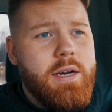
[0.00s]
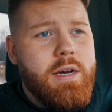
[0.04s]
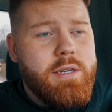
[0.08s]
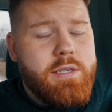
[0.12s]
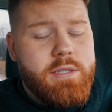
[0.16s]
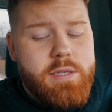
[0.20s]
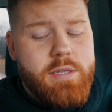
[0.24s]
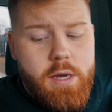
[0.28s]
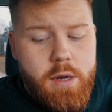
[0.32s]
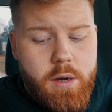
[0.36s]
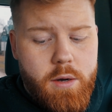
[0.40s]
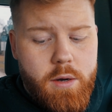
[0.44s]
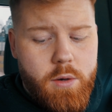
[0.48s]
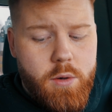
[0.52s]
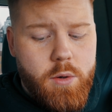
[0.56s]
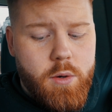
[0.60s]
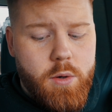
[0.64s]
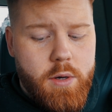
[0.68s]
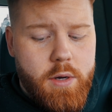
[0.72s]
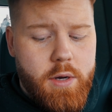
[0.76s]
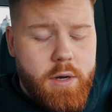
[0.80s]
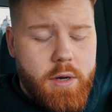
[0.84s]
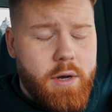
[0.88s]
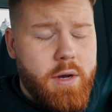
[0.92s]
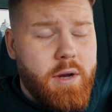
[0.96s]

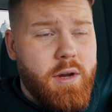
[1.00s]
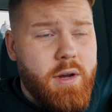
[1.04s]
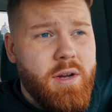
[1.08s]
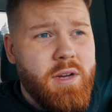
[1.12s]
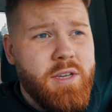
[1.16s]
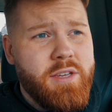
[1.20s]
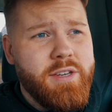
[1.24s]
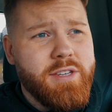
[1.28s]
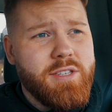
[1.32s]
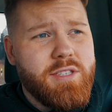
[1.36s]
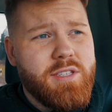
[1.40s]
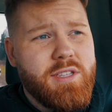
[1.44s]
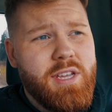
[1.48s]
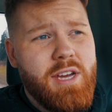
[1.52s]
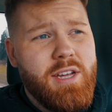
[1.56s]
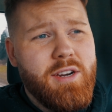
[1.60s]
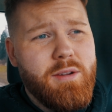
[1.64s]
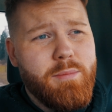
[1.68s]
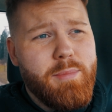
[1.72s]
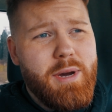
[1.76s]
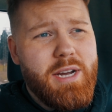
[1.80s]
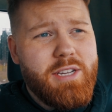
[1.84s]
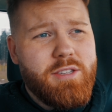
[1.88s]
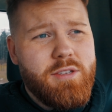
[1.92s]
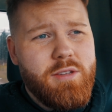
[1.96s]
So just
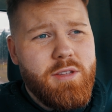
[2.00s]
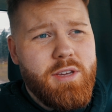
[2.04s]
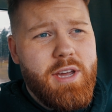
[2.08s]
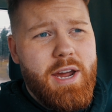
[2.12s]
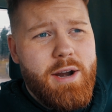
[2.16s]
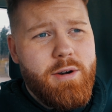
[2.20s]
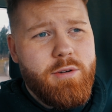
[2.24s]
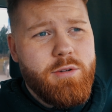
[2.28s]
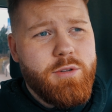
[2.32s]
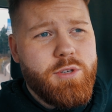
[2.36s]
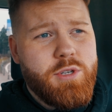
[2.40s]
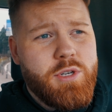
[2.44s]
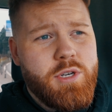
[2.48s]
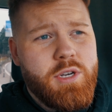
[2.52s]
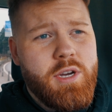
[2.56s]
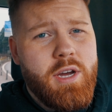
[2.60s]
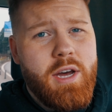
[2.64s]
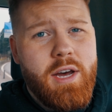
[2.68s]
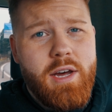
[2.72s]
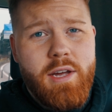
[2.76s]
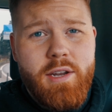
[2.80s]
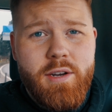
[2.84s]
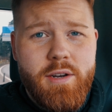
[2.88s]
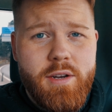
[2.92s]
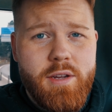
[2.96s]
heading back to the garage,
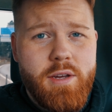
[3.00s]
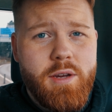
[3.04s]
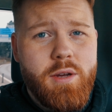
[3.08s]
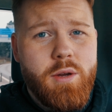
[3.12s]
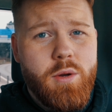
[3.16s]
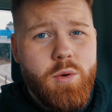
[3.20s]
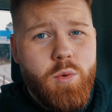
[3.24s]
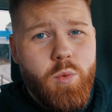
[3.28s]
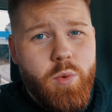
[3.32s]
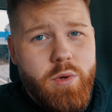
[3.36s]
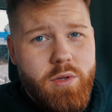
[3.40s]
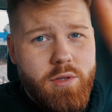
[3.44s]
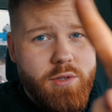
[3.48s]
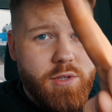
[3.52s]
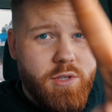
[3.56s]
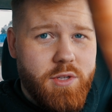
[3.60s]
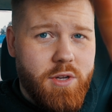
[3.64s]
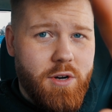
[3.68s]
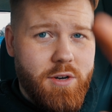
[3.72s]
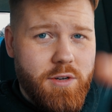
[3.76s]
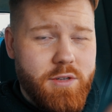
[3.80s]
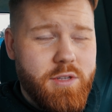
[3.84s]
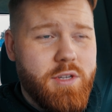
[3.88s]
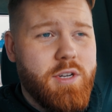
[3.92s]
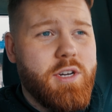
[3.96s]
and we'll
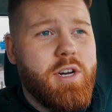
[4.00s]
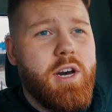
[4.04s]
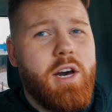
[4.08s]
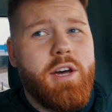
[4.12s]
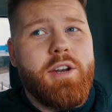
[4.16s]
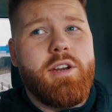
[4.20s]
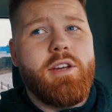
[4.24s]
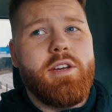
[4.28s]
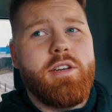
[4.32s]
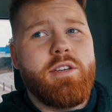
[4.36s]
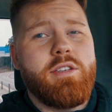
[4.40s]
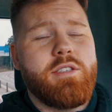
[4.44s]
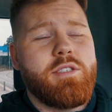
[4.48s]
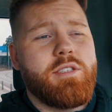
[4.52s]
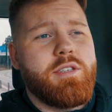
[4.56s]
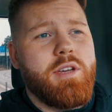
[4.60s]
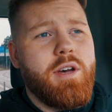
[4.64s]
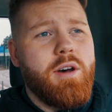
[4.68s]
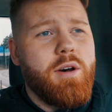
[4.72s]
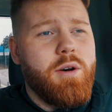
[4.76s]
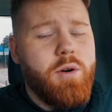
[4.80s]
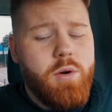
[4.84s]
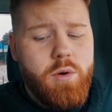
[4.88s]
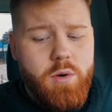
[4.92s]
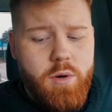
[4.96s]
start cutting
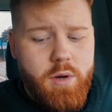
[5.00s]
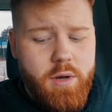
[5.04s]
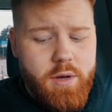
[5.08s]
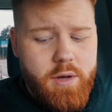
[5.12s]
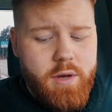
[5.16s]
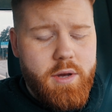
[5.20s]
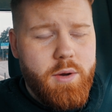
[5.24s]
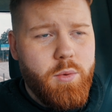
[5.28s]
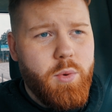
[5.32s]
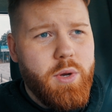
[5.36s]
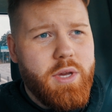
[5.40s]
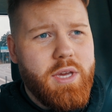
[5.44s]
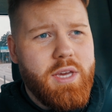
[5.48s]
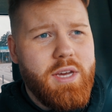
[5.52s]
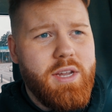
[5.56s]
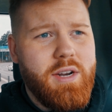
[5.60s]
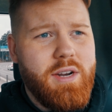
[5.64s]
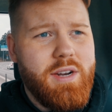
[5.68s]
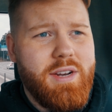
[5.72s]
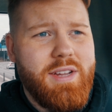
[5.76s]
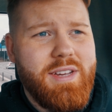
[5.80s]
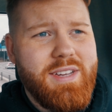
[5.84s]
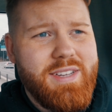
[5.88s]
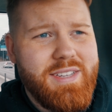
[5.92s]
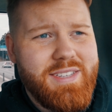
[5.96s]
so we
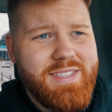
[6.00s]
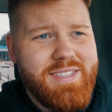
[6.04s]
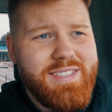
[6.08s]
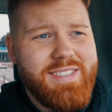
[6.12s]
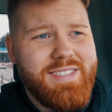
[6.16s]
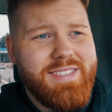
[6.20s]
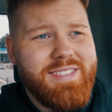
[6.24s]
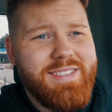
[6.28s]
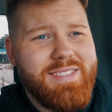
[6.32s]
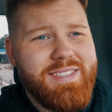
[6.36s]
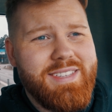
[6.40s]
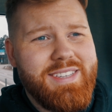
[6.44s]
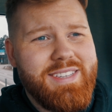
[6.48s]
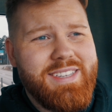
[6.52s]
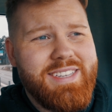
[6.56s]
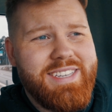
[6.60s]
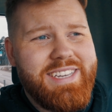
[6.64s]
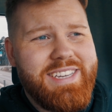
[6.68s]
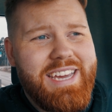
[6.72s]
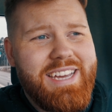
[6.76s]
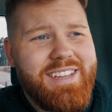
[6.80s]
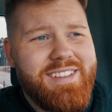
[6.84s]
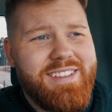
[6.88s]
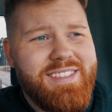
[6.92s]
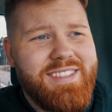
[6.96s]
can
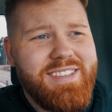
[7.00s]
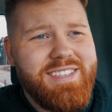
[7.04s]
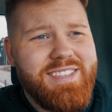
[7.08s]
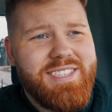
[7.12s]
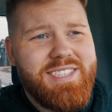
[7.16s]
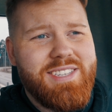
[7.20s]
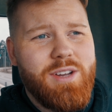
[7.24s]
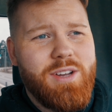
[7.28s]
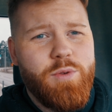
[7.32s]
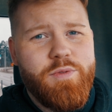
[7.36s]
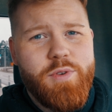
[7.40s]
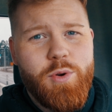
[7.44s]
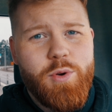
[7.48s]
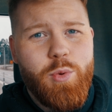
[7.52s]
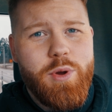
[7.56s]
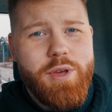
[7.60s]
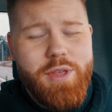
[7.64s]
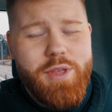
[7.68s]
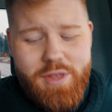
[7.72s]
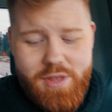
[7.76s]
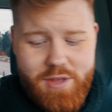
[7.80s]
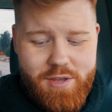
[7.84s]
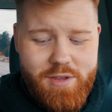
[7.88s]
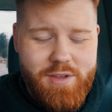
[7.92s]
get this over with.